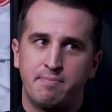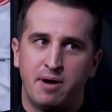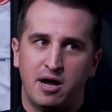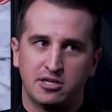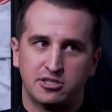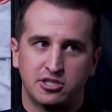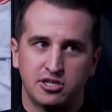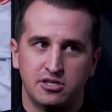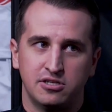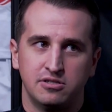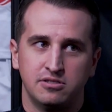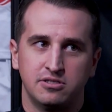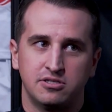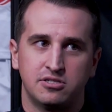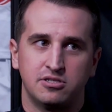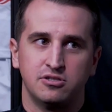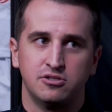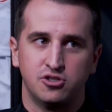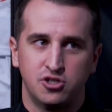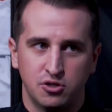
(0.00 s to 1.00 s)

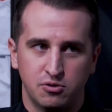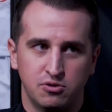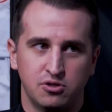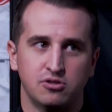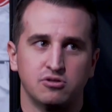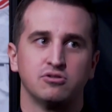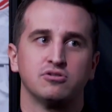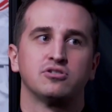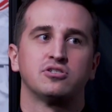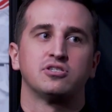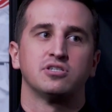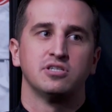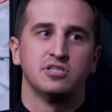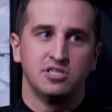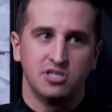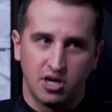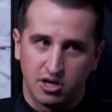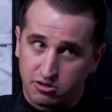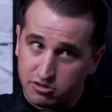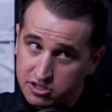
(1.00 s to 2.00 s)
Boston's Junior's
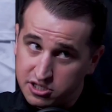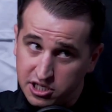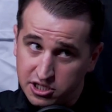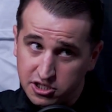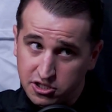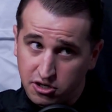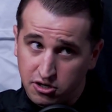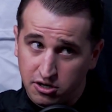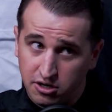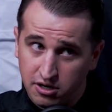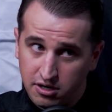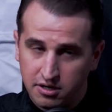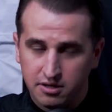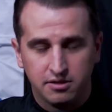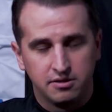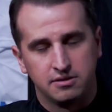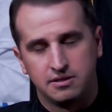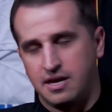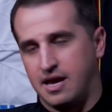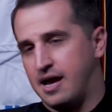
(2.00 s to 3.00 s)
younger
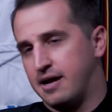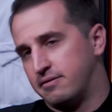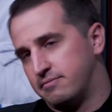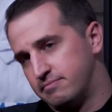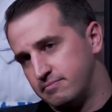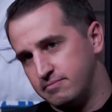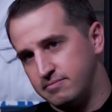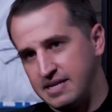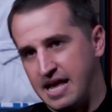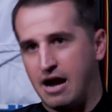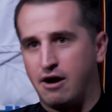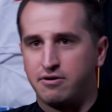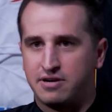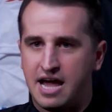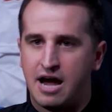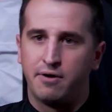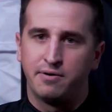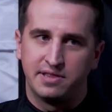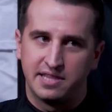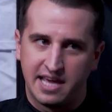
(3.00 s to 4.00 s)
sister. Yeah.
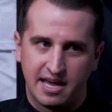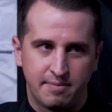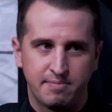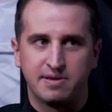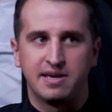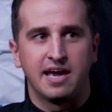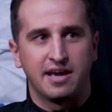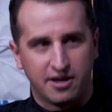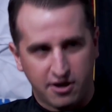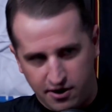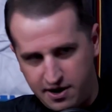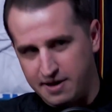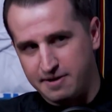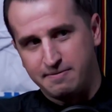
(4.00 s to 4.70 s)
Now in the NBA. Go ahead.